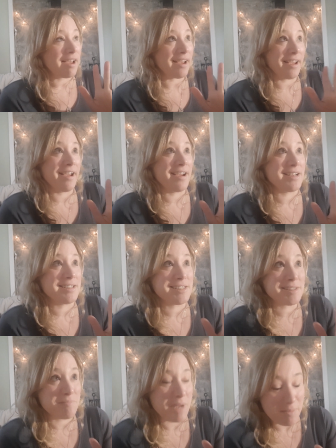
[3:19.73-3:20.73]

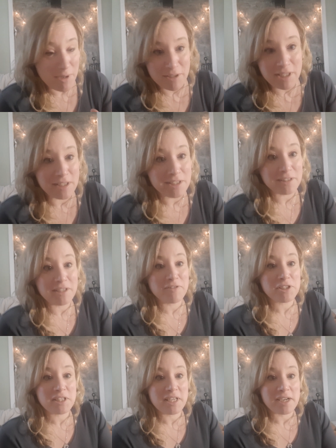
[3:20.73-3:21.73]
and maybe you need to leave
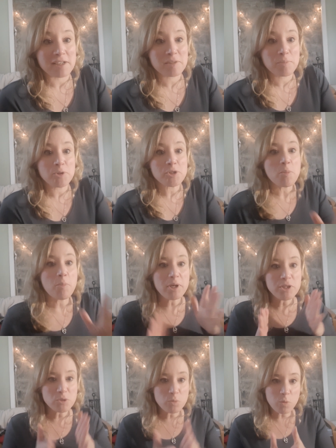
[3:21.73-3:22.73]
it to the experts, but
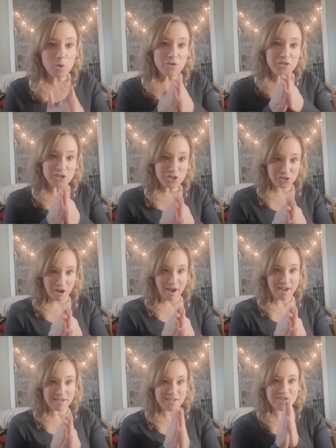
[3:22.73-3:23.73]
it's worth a
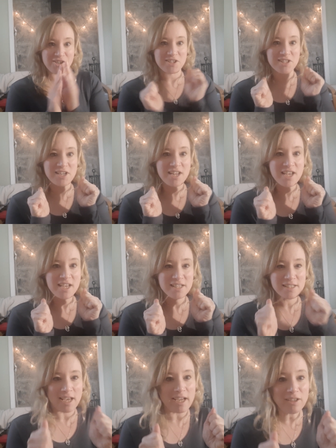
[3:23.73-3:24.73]
shot to just
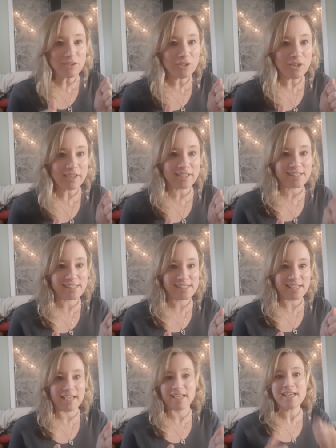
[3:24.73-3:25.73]
take a look and
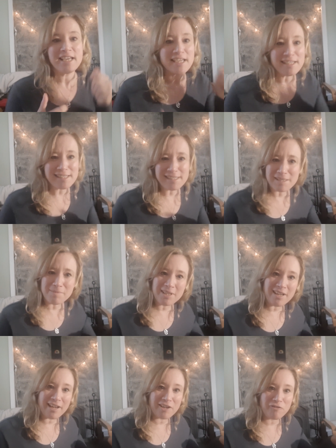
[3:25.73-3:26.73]
see, is this
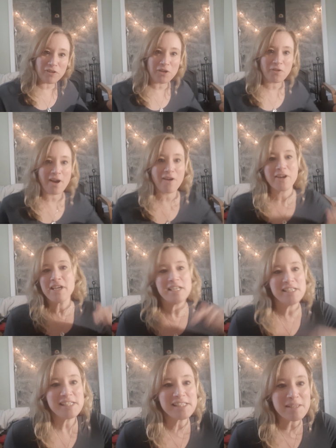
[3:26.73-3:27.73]
something I can figure out?
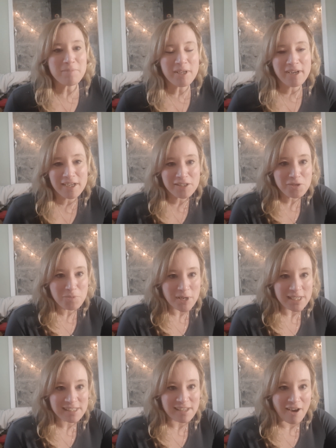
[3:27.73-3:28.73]
Is this something I could do
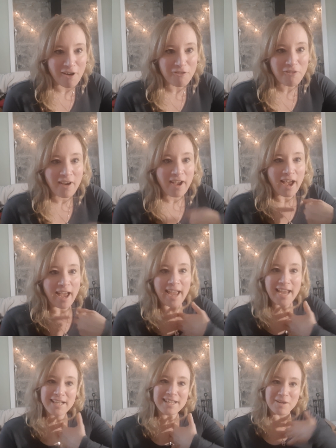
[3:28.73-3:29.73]
myself?
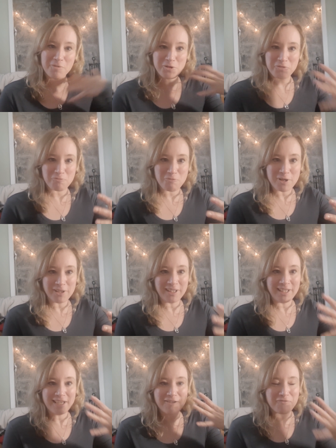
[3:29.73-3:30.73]
And it was
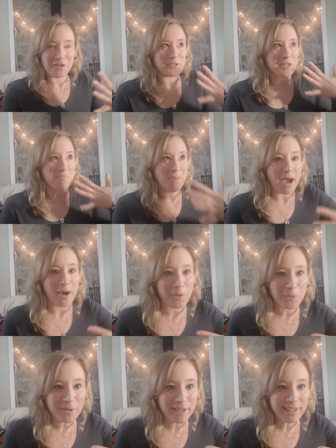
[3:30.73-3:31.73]
really, it felt
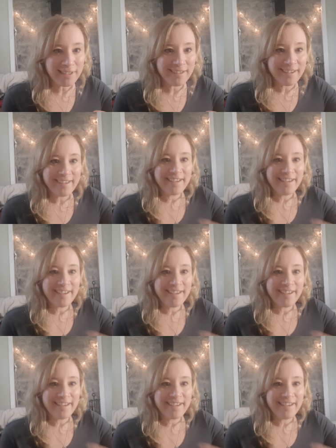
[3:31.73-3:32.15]
empowering.